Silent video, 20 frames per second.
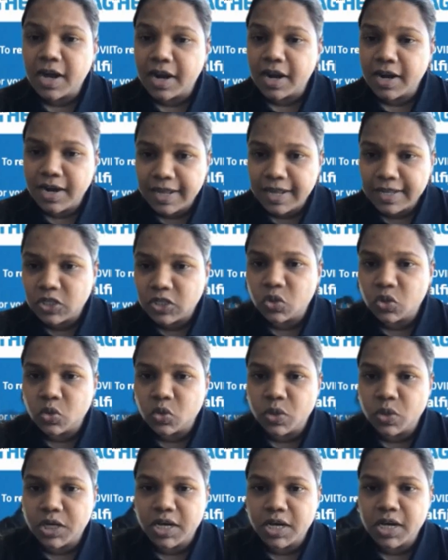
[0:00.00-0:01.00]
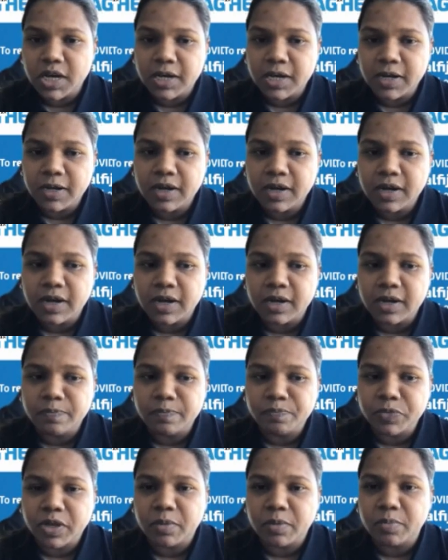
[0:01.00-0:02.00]
unless you hear
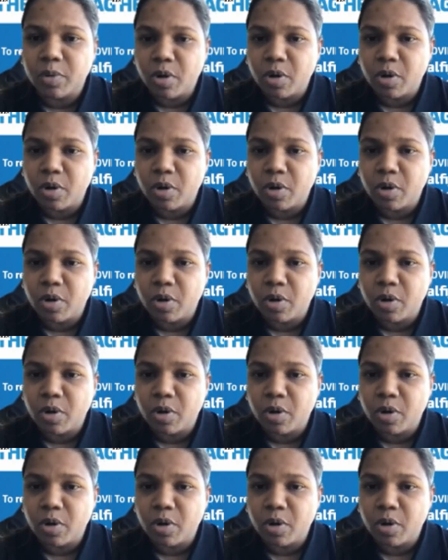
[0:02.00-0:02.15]
a